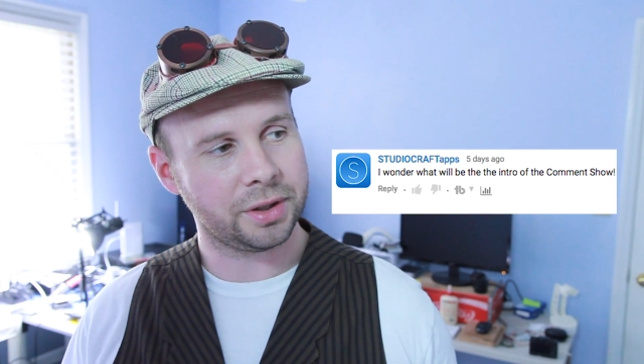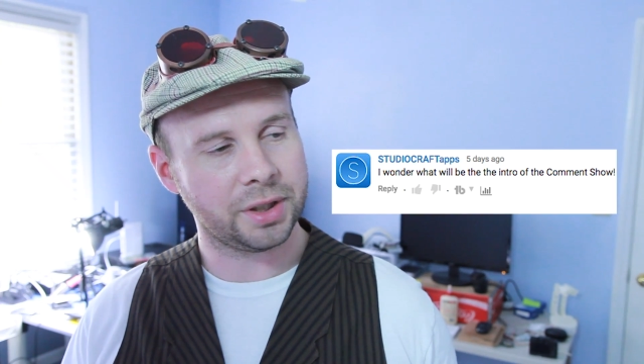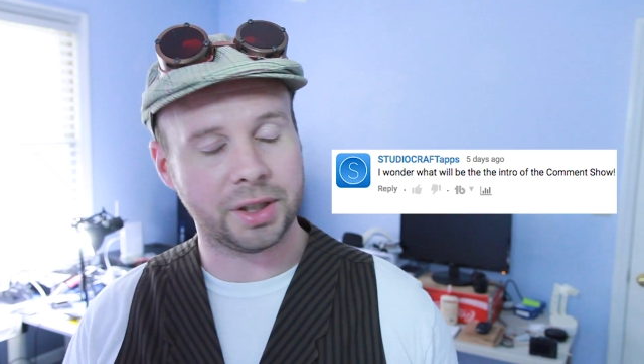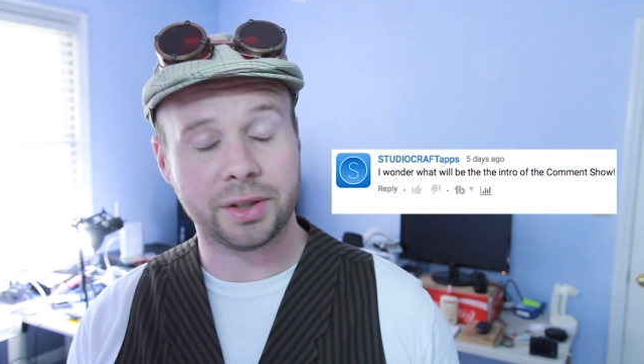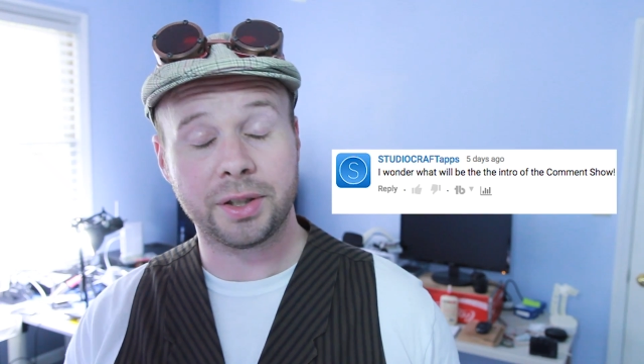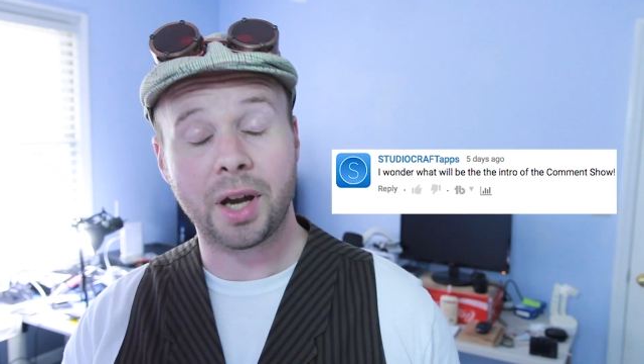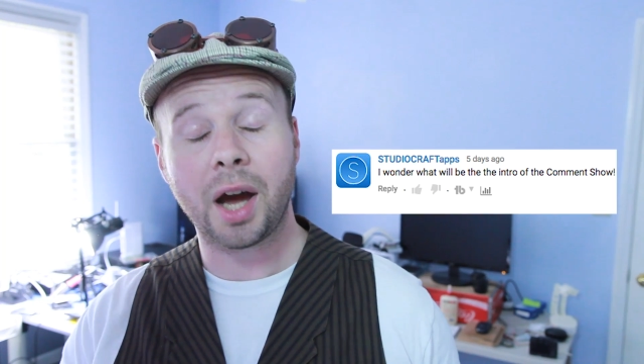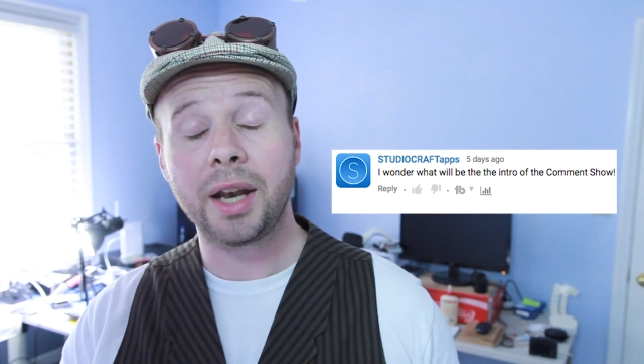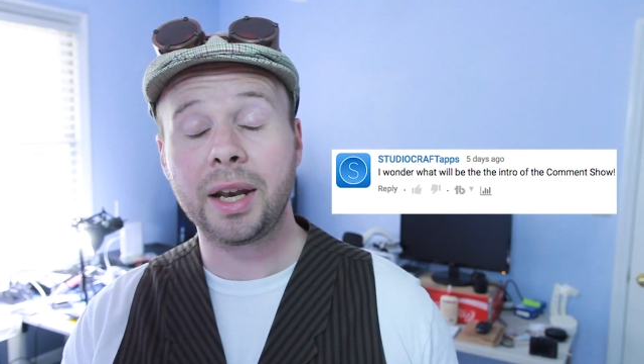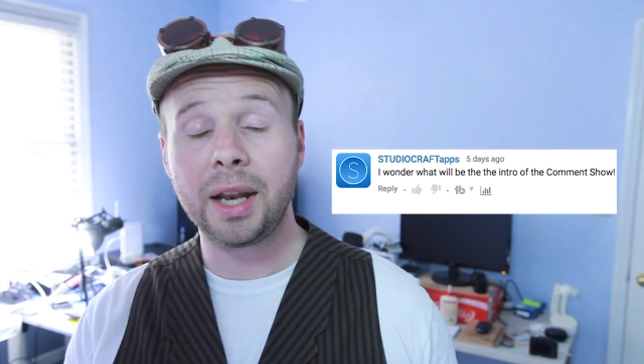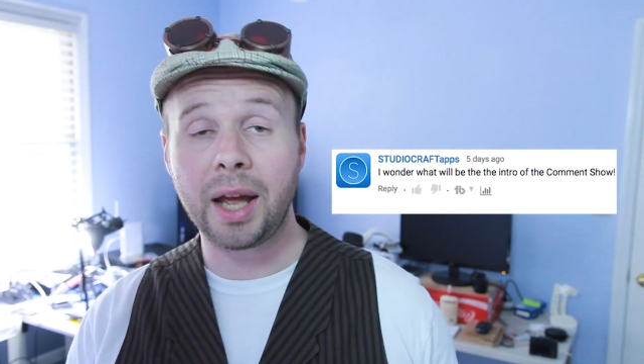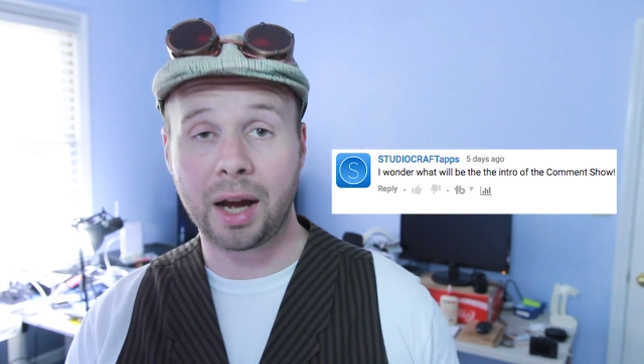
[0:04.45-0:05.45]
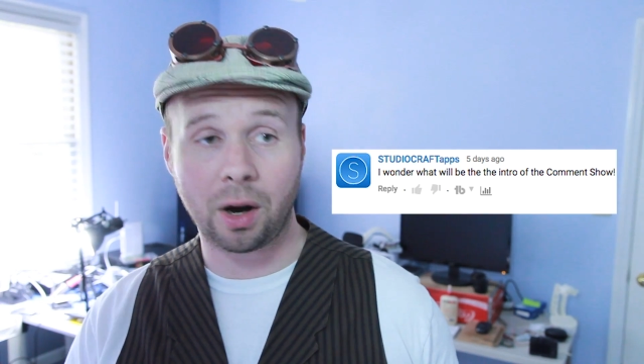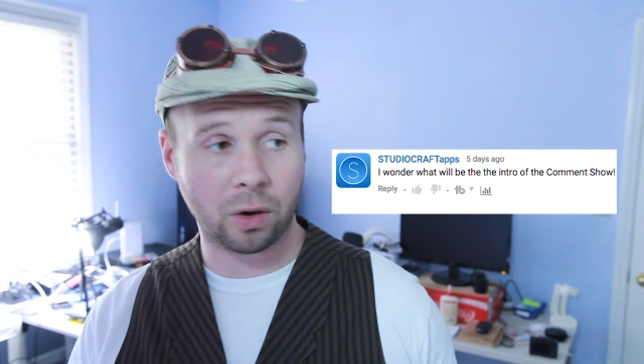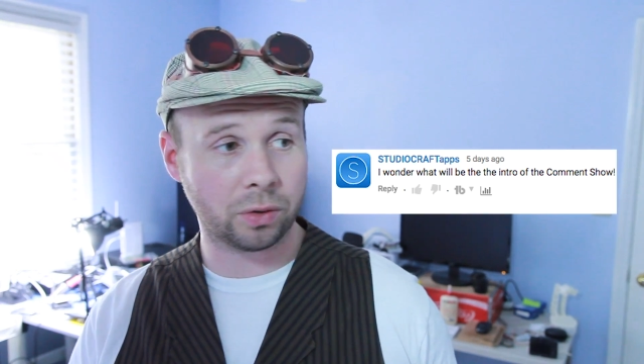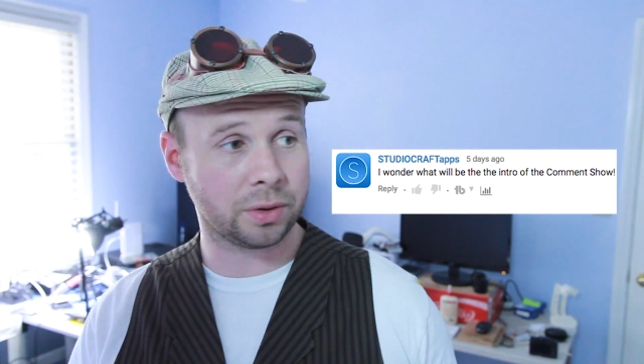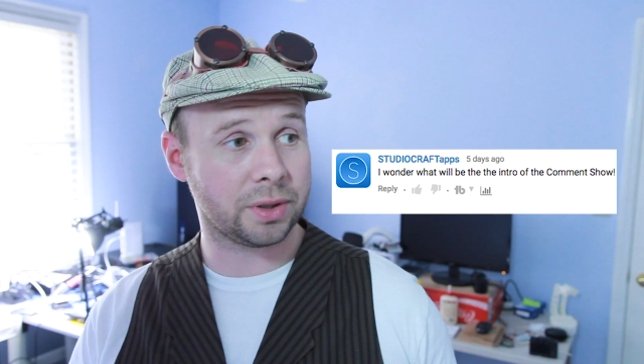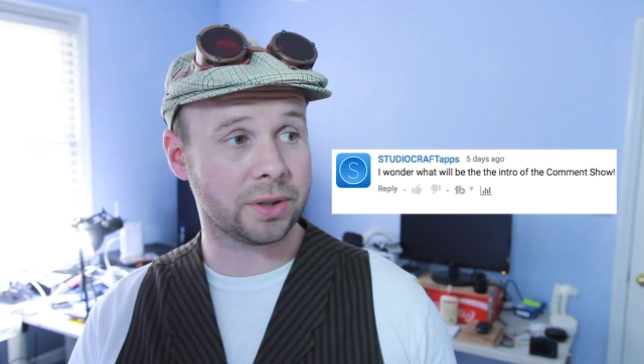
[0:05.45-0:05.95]
Geez, not
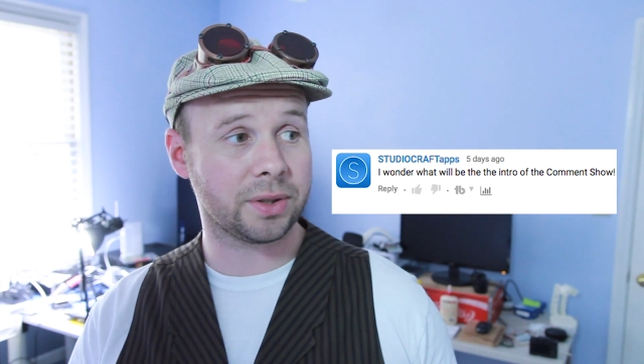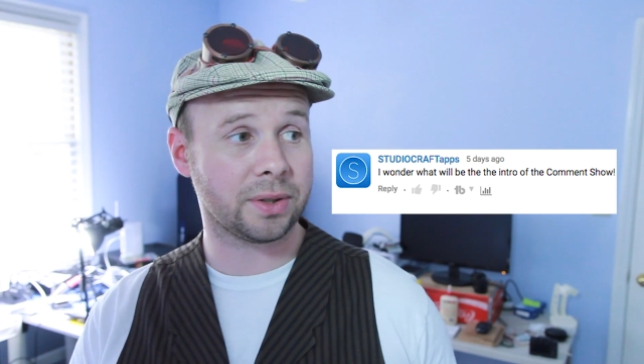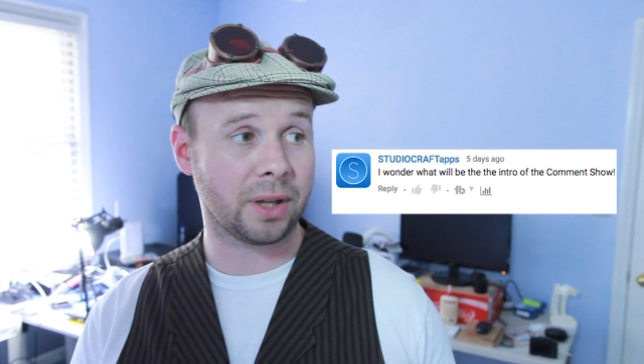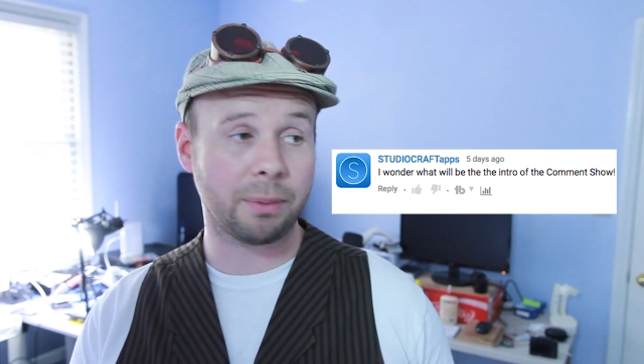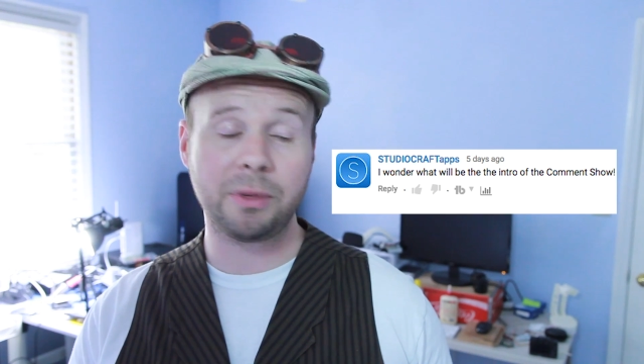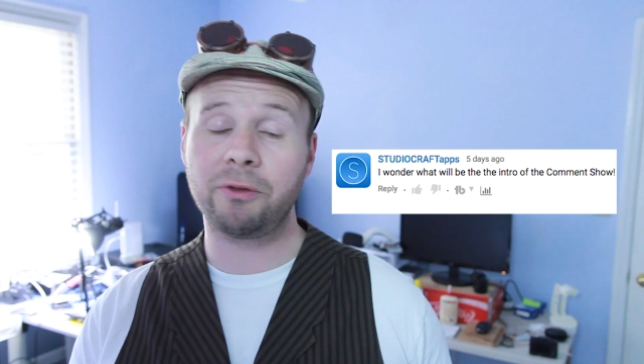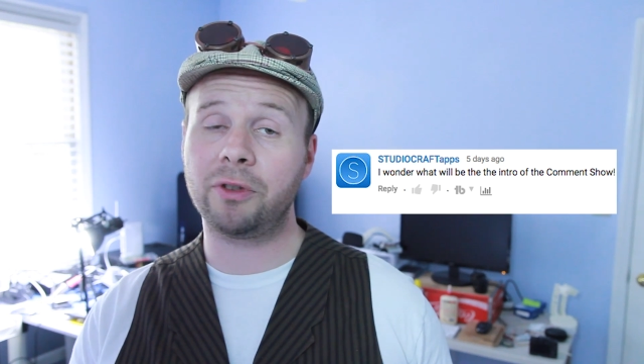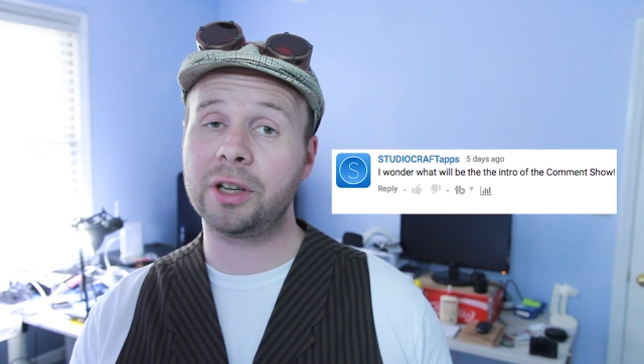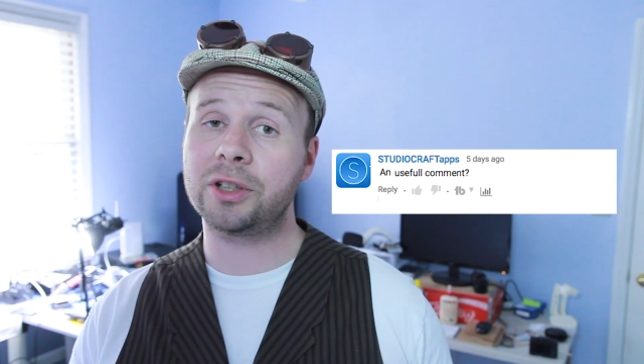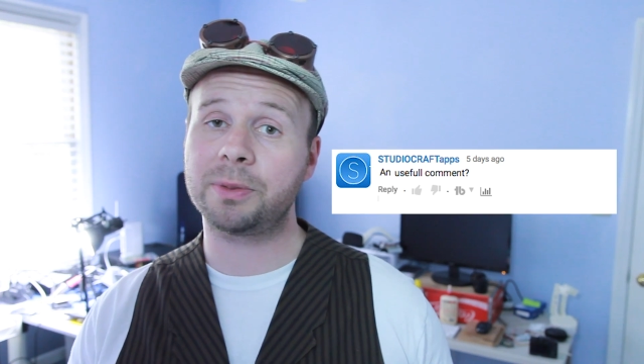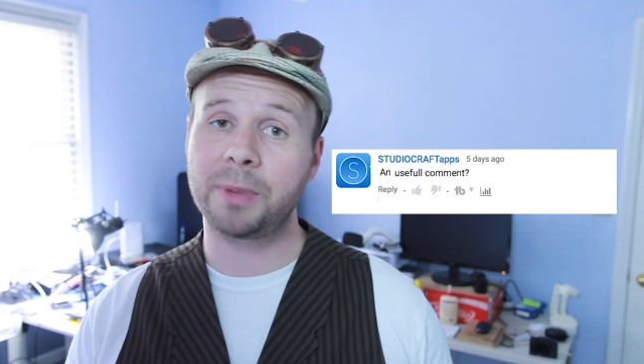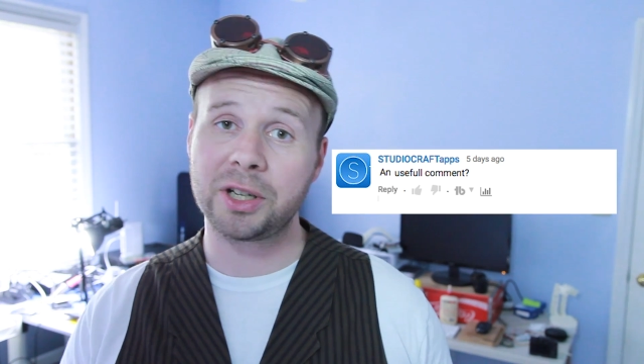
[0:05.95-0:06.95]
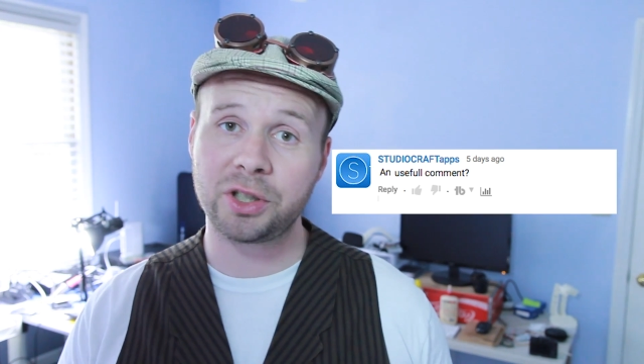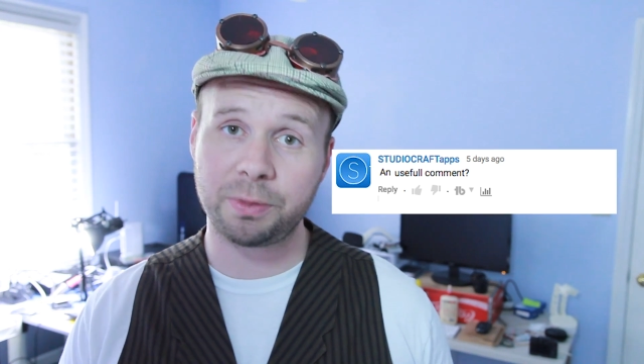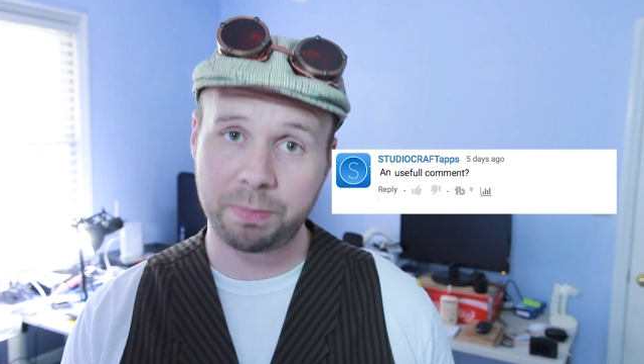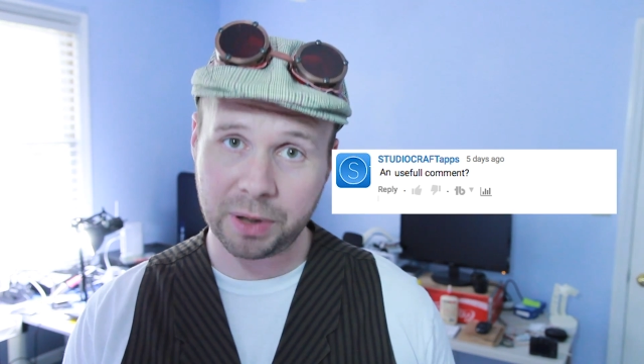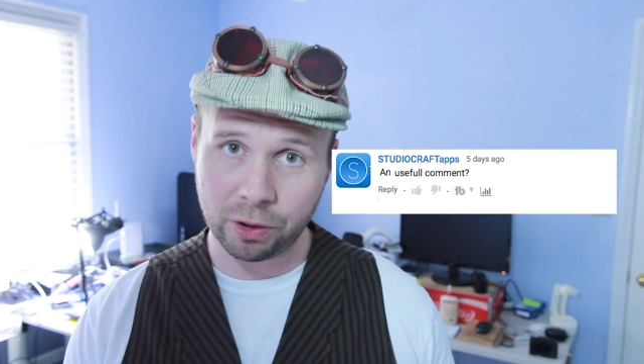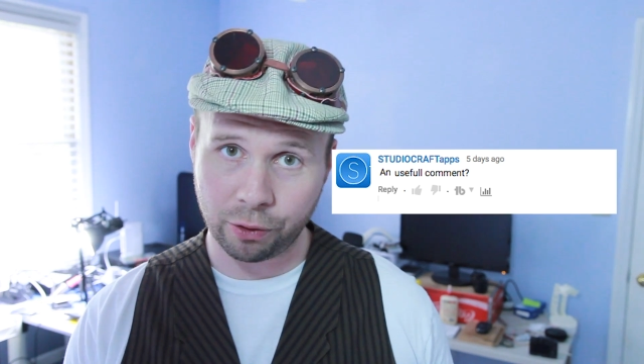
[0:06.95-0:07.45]
now. Just let me finish my
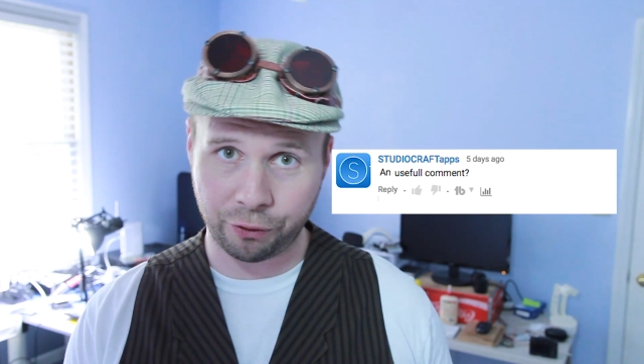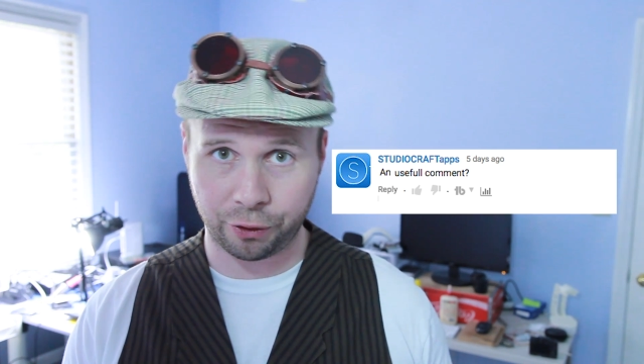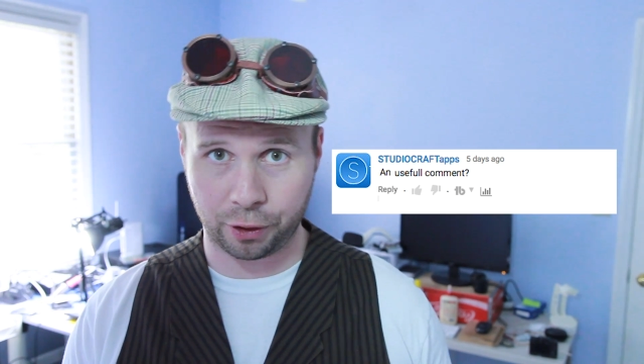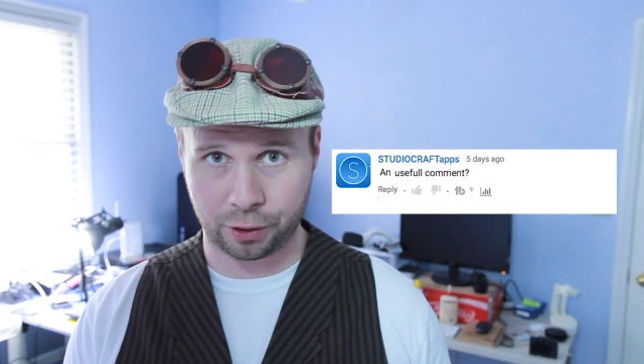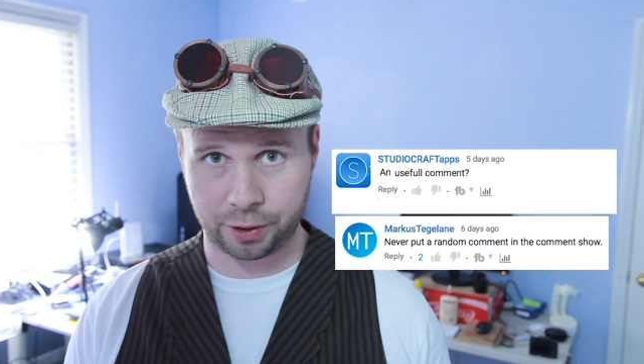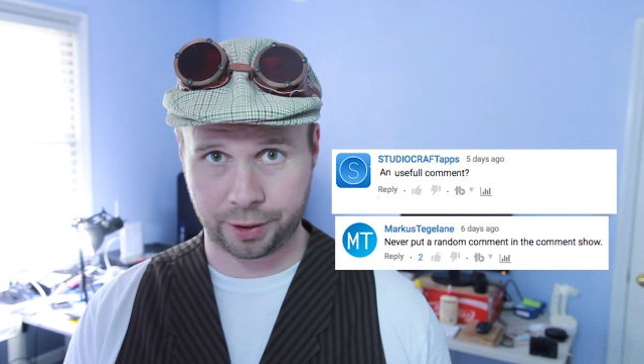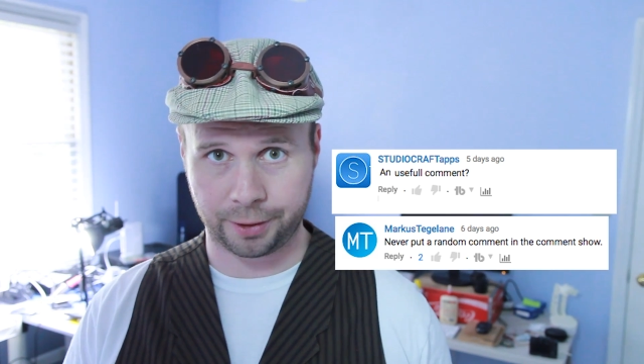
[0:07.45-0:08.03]
spiel comment.